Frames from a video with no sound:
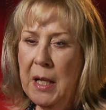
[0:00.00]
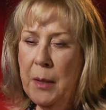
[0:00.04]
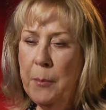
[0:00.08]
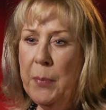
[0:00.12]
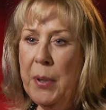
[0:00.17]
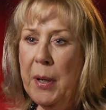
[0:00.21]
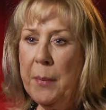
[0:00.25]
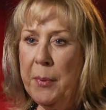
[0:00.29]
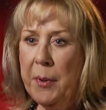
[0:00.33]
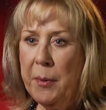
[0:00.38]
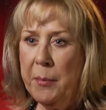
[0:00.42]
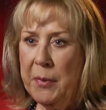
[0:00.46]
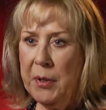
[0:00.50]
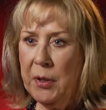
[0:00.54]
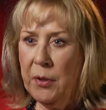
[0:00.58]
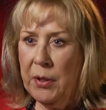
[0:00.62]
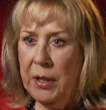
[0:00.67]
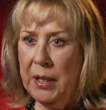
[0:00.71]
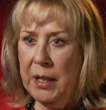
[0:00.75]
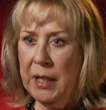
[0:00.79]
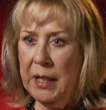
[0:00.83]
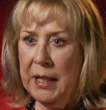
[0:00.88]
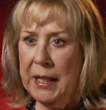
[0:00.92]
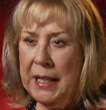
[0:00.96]
peppermint
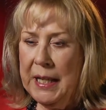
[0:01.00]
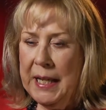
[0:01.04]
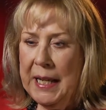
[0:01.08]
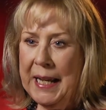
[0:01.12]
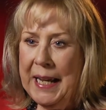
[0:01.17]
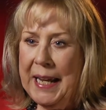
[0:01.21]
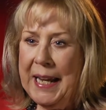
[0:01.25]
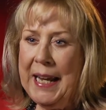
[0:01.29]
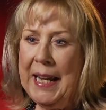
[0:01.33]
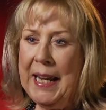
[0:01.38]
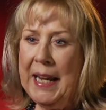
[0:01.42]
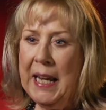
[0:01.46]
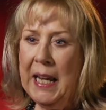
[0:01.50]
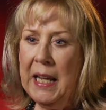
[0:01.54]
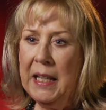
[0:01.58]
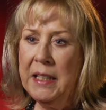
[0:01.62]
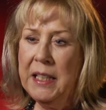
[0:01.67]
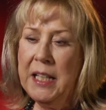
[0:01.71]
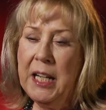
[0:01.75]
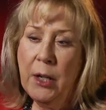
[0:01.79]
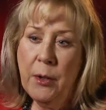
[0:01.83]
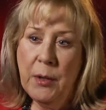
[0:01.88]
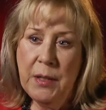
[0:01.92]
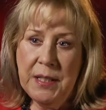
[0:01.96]
oil
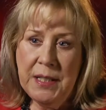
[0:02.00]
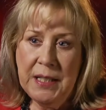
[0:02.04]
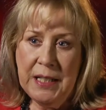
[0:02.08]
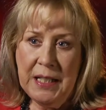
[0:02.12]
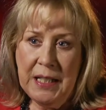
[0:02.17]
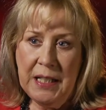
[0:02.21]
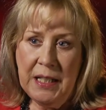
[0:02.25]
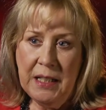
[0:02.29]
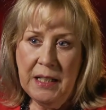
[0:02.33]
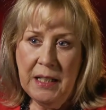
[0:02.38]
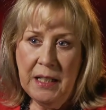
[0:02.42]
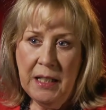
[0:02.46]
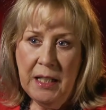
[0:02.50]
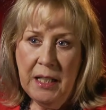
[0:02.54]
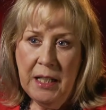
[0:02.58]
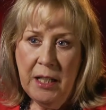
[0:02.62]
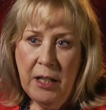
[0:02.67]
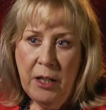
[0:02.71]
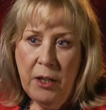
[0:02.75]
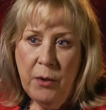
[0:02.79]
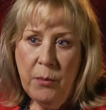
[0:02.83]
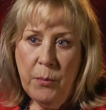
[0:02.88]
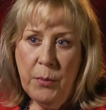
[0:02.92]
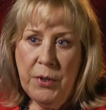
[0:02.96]
and kerosene
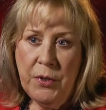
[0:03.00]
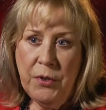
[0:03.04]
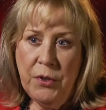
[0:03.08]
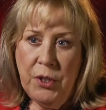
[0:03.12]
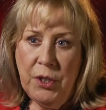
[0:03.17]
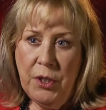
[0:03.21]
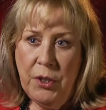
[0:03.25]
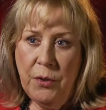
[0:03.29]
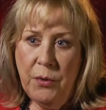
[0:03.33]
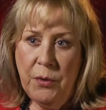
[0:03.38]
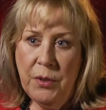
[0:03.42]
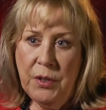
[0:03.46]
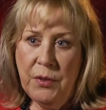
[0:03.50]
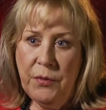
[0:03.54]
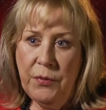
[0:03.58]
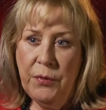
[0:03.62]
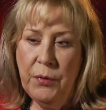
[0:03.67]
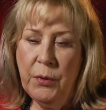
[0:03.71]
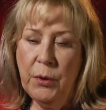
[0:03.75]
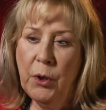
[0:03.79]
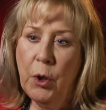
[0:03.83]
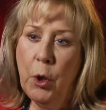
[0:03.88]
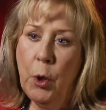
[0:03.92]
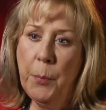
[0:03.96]
was used
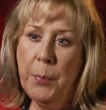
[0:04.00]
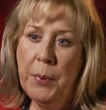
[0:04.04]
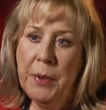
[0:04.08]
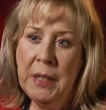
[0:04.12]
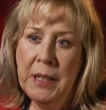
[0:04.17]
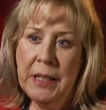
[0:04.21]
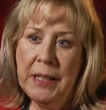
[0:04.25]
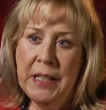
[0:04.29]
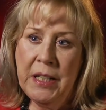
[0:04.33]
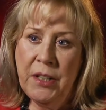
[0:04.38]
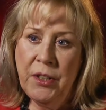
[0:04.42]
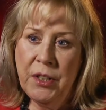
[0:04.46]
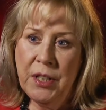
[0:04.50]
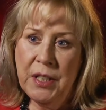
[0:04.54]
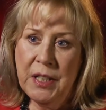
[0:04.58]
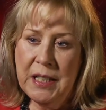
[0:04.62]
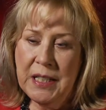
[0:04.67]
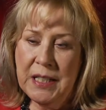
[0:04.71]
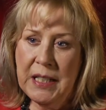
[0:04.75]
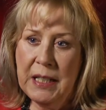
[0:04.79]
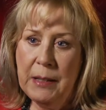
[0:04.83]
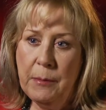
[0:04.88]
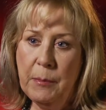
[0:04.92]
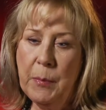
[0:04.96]
for open
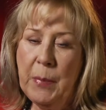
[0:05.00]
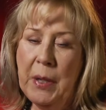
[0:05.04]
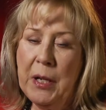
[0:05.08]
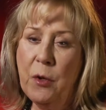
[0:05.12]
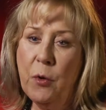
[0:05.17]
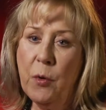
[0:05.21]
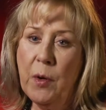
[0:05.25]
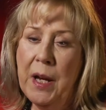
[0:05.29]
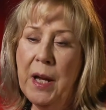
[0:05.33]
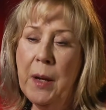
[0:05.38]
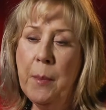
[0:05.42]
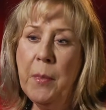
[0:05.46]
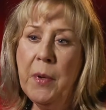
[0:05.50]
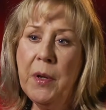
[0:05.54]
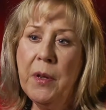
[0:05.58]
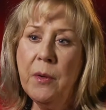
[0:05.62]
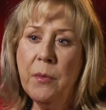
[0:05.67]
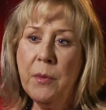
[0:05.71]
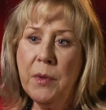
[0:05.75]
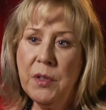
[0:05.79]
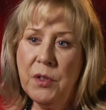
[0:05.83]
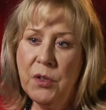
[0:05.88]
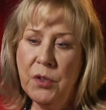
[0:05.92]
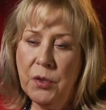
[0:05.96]
lesions. My
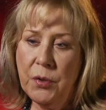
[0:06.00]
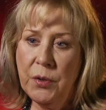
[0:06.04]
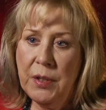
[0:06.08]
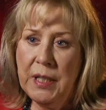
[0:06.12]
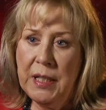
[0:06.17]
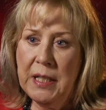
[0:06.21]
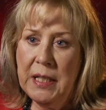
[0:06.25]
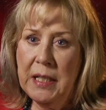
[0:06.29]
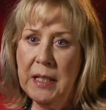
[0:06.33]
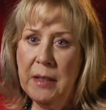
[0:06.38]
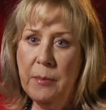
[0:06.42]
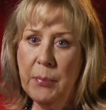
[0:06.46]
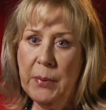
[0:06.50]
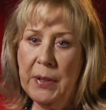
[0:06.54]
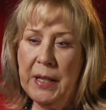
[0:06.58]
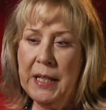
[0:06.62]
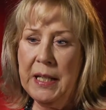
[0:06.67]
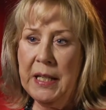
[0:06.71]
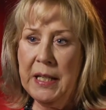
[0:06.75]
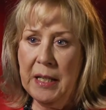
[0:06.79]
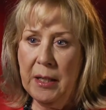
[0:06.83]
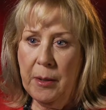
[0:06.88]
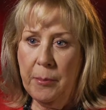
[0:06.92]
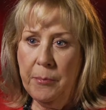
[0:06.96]
grandmother was treated by
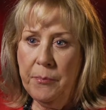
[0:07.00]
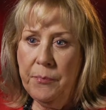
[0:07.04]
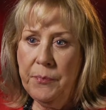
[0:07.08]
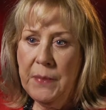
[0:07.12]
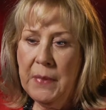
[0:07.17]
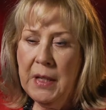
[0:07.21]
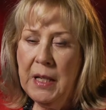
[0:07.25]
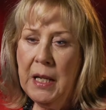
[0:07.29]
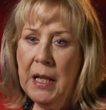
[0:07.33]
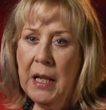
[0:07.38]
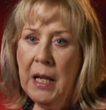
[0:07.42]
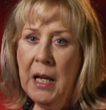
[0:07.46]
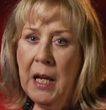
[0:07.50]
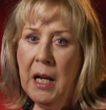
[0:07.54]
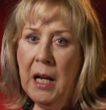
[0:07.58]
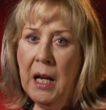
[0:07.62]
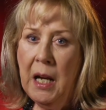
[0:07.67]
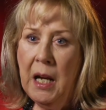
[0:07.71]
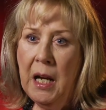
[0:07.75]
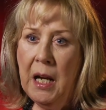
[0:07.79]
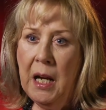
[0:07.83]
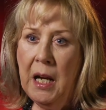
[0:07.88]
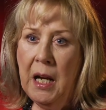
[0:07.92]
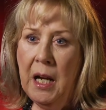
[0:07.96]
him
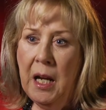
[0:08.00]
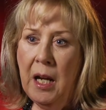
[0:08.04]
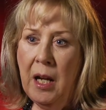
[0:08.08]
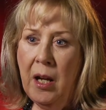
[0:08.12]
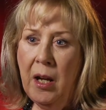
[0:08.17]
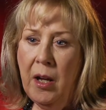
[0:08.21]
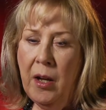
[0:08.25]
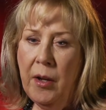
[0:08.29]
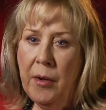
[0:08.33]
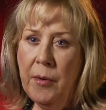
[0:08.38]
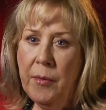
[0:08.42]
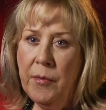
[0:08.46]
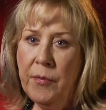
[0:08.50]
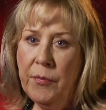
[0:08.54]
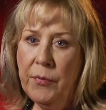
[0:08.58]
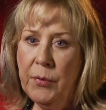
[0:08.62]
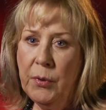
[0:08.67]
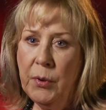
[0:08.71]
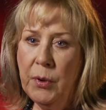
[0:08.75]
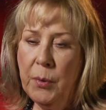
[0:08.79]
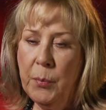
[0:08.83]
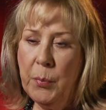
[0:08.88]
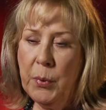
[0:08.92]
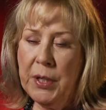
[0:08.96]

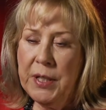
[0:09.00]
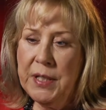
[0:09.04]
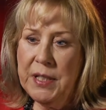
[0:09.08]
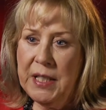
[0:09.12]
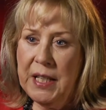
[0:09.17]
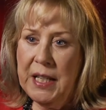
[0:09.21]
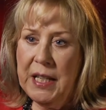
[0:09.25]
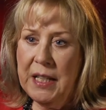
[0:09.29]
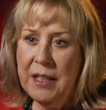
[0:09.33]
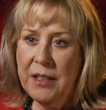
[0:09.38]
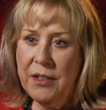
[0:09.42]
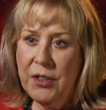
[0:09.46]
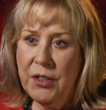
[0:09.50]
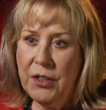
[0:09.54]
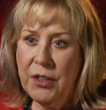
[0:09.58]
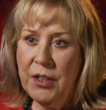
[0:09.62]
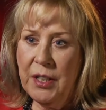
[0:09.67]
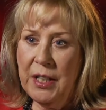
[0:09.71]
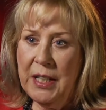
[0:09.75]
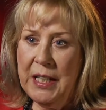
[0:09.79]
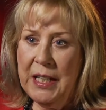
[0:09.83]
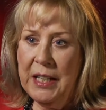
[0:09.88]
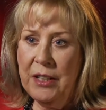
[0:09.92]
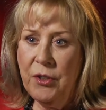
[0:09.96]
for breast
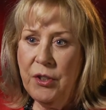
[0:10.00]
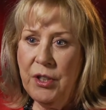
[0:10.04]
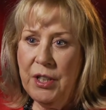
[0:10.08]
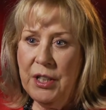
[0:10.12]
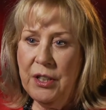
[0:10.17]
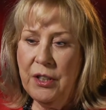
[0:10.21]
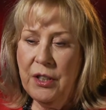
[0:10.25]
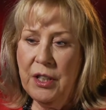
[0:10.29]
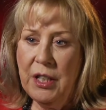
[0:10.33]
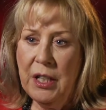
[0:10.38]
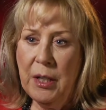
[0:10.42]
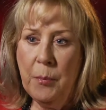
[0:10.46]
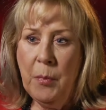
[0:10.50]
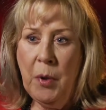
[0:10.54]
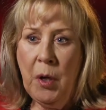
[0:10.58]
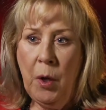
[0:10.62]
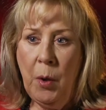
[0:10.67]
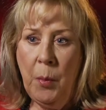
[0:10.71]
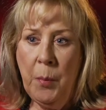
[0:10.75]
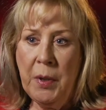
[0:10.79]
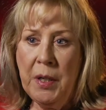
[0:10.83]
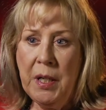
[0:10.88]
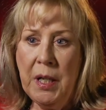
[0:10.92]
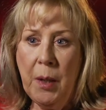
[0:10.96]
cancer, and she could come
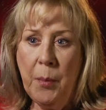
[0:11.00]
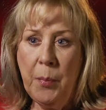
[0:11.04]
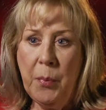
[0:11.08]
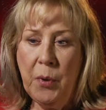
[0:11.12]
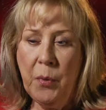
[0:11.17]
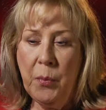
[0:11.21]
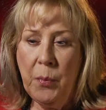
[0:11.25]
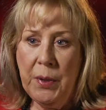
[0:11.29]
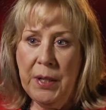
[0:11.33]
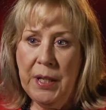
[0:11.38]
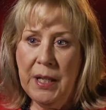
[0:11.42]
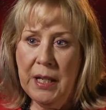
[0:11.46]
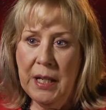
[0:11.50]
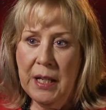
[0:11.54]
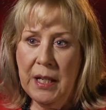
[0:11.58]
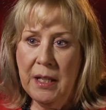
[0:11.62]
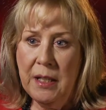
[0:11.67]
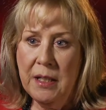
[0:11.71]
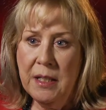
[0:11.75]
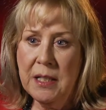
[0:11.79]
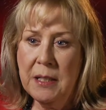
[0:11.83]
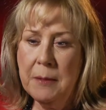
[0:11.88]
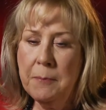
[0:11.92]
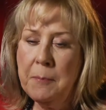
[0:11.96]
home a couple
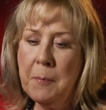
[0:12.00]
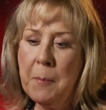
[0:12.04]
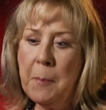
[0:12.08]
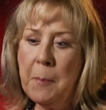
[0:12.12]
weekends,